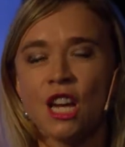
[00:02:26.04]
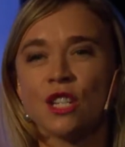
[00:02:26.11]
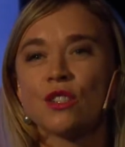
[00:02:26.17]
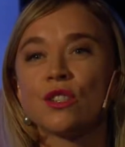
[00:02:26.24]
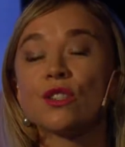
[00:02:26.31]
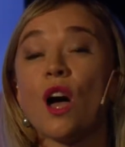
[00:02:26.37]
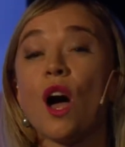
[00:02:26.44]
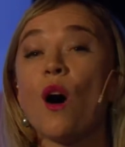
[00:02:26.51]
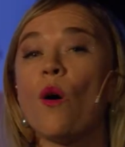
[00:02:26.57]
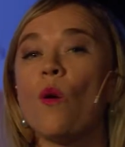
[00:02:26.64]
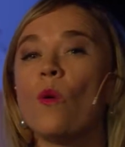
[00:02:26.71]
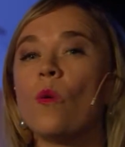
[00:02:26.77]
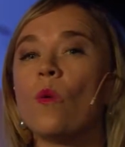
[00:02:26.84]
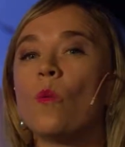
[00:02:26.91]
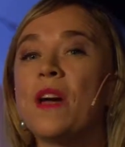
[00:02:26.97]

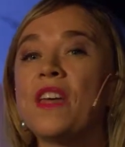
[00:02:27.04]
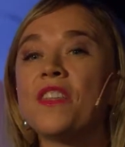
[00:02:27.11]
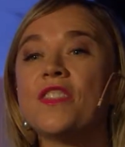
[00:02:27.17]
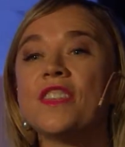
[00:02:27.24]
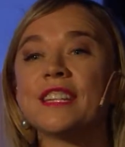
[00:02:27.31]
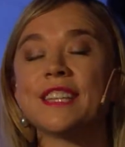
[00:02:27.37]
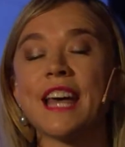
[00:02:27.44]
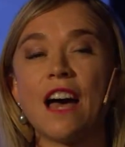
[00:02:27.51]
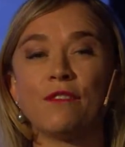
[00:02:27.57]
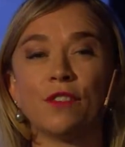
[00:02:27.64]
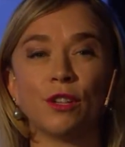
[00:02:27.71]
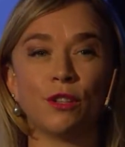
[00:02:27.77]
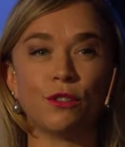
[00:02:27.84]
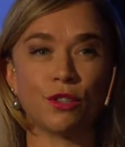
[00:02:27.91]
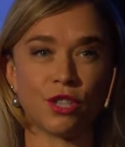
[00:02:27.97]
So with this
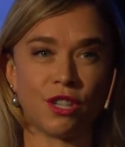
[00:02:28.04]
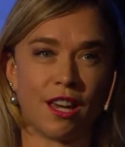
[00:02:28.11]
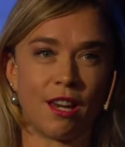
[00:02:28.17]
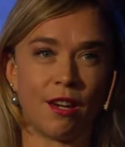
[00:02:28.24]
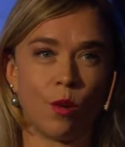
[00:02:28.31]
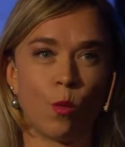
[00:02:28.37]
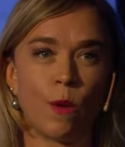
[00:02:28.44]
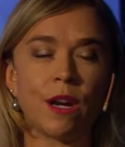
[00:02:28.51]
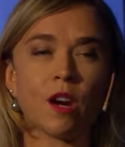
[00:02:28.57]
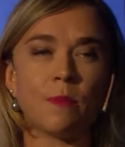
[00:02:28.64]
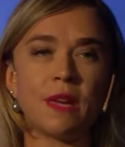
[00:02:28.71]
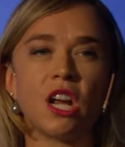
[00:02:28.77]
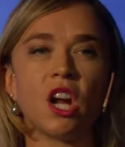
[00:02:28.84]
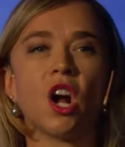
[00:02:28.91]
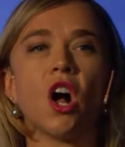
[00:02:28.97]
evolution, we are
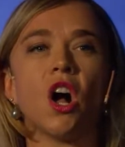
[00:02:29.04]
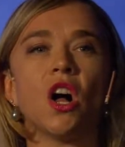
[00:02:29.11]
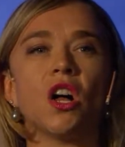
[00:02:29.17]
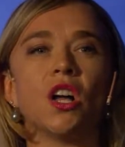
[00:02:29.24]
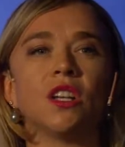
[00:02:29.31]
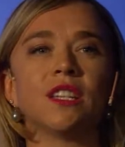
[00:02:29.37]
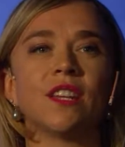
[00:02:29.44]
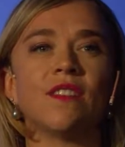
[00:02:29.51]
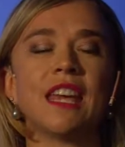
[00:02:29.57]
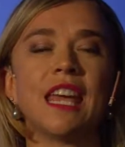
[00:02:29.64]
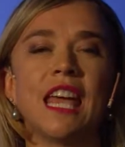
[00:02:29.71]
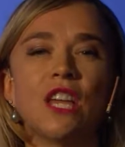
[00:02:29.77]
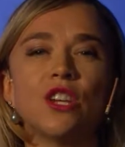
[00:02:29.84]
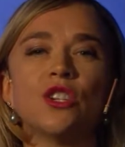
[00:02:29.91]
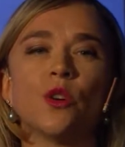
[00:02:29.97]
being called the
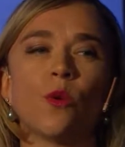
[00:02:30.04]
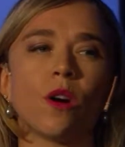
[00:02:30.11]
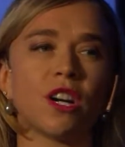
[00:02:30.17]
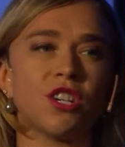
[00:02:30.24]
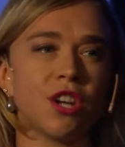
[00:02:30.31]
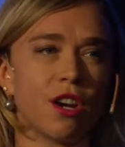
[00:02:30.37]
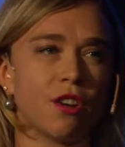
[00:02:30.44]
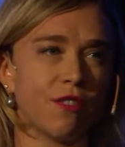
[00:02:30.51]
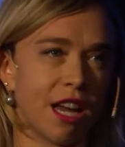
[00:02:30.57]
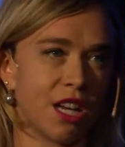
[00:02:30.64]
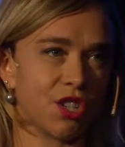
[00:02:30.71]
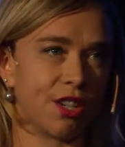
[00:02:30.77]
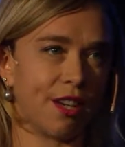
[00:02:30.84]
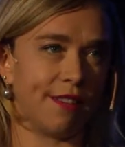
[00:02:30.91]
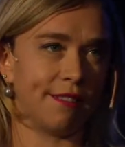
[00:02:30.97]
indoor
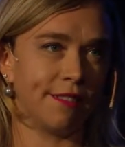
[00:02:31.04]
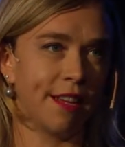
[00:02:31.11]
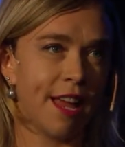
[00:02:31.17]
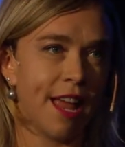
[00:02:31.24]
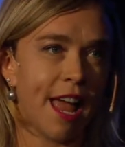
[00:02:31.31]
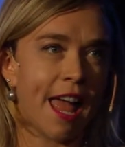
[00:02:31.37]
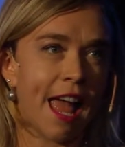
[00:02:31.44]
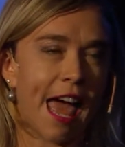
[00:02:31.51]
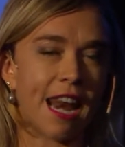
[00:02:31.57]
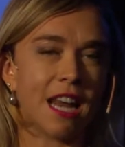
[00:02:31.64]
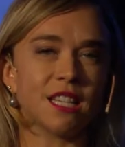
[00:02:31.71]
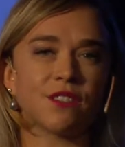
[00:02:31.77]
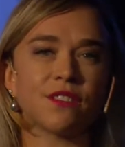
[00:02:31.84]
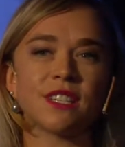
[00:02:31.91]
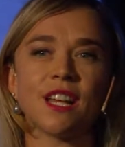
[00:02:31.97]
generation. And
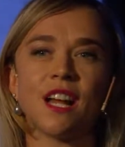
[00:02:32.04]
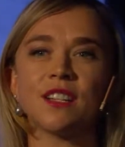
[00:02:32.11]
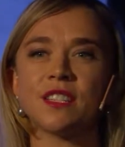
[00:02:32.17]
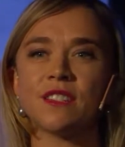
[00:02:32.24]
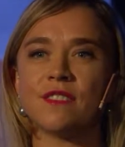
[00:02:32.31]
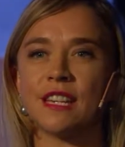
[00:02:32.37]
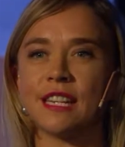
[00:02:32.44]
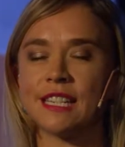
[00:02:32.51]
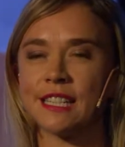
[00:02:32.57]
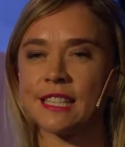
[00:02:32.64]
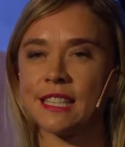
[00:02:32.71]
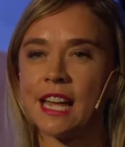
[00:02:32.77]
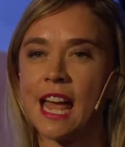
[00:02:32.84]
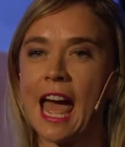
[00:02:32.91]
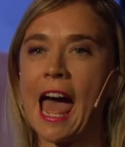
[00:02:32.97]
as a result of this,
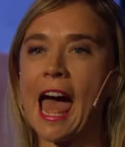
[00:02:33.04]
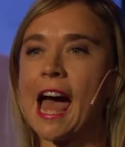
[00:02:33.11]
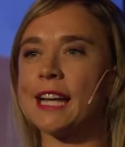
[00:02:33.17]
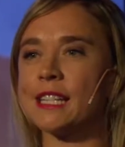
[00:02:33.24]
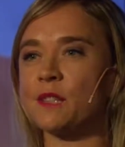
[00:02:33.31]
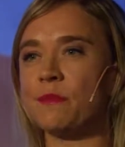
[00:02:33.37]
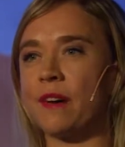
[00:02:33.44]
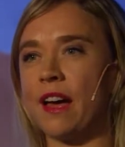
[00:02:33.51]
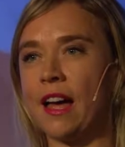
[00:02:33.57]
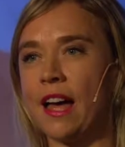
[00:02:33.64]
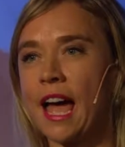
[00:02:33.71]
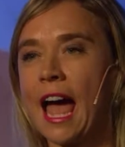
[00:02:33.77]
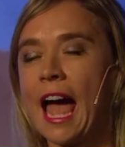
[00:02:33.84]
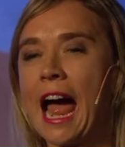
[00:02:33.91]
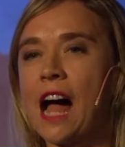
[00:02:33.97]
asthma,
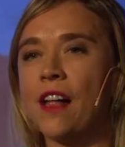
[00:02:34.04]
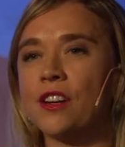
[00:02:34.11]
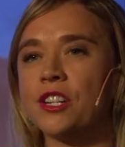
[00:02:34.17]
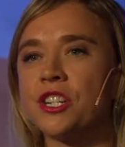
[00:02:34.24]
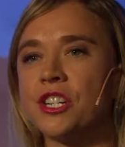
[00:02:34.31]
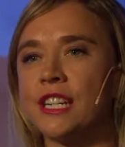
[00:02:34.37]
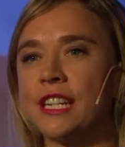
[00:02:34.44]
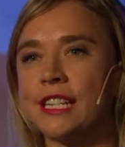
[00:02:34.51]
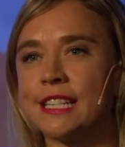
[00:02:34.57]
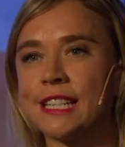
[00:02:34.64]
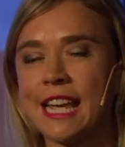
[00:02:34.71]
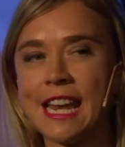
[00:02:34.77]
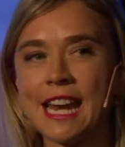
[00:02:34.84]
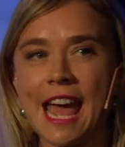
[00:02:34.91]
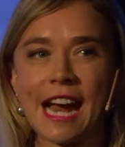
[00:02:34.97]
allergies,
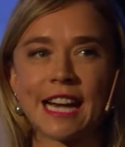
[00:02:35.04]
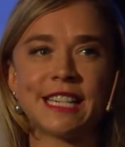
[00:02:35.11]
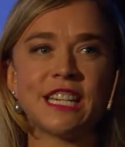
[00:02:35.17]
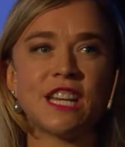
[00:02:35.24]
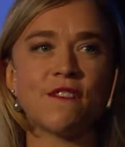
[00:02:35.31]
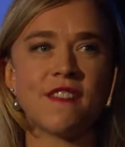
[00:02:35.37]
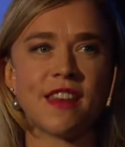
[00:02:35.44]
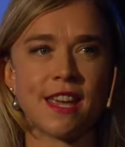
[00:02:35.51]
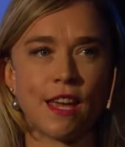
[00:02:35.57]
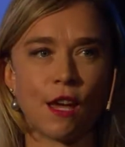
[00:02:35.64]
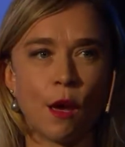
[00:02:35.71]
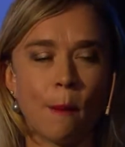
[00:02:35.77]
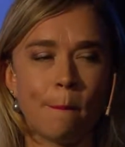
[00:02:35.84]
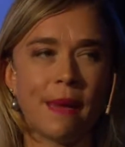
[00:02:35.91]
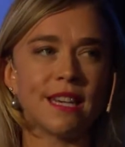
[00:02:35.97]
inactivity,
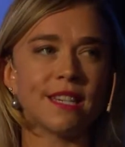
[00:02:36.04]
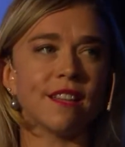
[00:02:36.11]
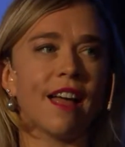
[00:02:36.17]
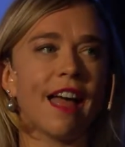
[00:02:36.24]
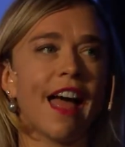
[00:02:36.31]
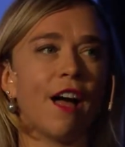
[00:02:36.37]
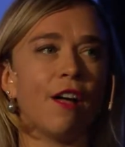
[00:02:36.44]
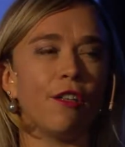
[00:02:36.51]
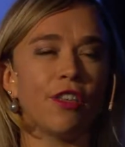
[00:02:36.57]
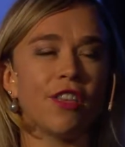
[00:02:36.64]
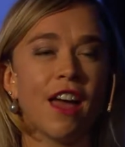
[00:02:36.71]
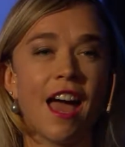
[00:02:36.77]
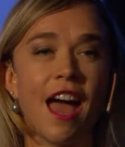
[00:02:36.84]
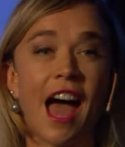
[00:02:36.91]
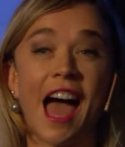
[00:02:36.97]
mental health,
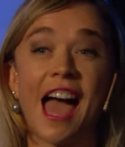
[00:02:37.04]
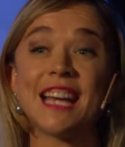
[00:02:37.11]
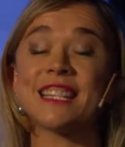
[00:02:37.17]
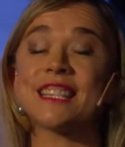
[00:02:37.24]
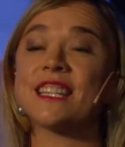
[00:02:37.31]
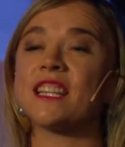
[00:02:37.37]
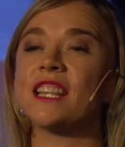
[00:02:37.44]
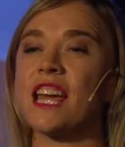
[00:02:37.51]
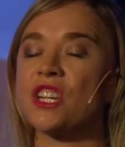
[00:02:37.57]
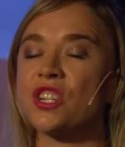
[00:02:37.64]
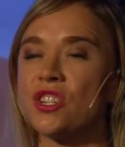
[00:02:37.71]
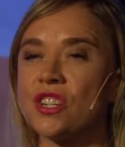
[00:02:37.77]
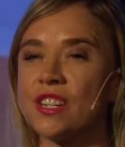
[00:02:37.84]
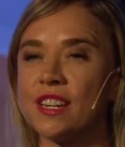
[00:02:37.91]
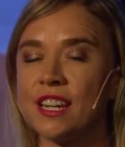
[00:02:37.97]

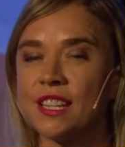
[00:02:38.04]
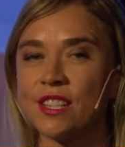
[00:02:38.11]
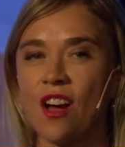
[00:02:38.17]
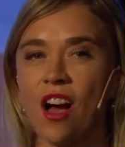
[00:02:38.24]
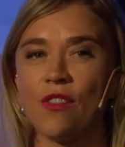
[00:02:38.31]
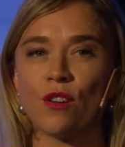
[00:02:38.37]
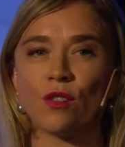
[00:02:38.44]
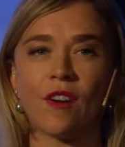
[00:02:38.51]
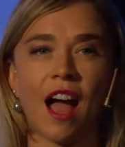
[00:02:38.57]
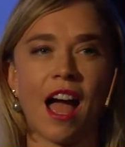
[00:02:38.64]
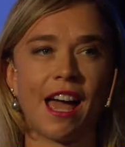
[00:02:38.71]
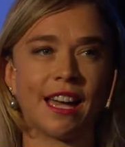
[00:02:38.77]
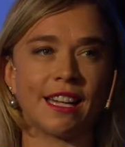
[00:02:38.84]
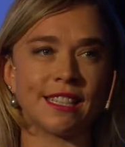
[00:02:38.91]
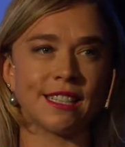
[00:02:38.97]
isolation is on the
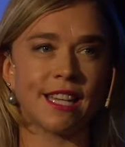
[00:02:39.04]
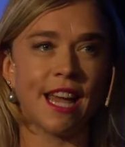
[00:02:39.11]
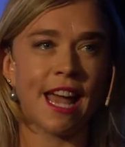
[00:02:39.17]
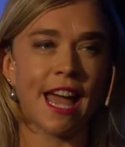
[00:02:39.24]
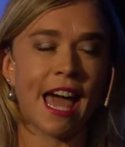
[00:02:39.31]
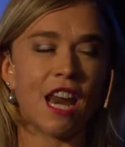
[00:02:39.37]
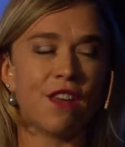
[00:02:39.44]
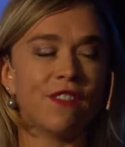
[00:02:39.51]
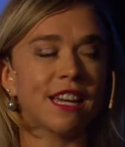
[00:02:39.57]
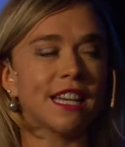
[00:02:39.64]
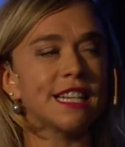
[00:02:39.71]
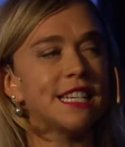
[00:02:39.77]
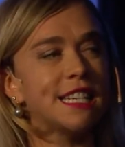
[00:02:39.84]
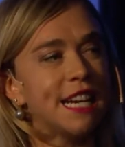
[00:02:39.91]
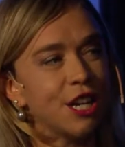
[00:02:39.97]
rise. And if it
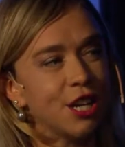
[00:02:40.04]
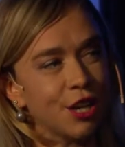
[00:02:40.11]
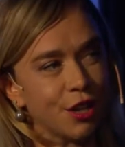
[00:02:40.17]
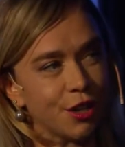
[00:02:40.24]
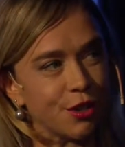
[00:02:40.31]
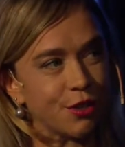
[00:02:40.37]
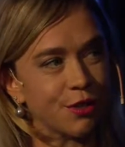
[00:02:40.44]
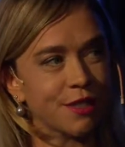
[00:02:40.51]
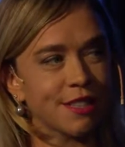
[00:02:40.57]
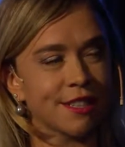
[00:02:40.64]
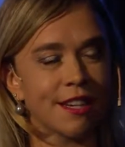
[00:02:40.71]
continues,